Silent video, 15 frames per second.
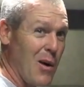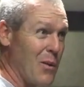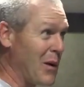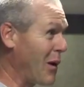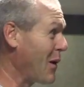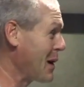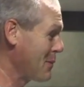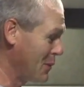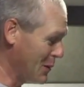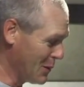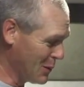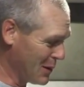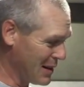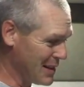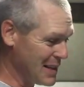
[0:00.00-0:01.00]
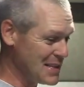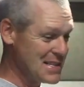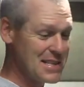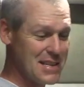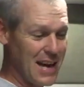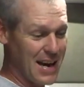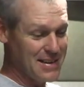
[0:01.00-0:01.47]
We already put one of
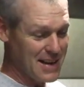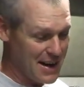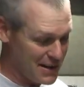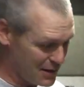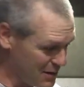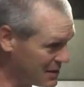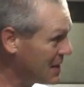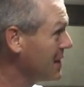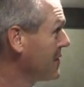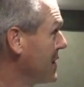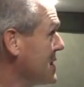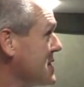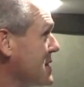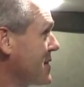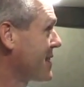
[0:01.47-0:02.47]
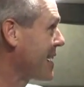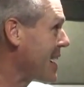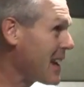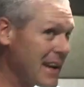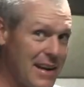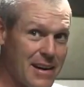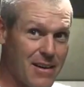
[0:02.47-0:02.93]
these identical TVs
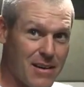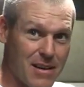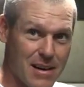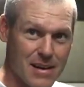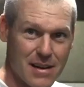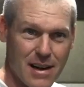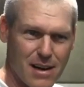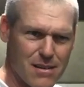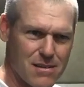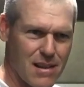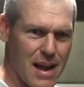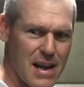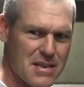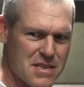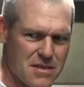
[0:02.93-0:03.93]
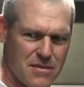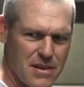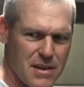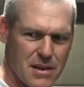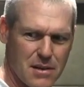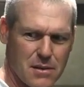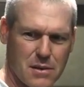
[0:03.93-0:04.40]
right here in our last
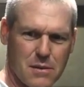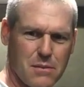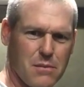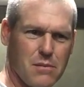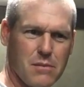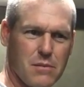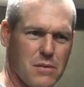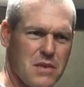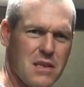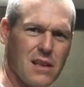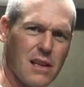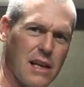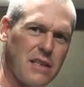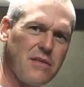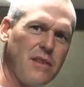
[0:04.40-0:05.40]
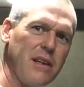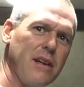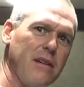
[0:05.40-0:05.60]
video, or was it the last video?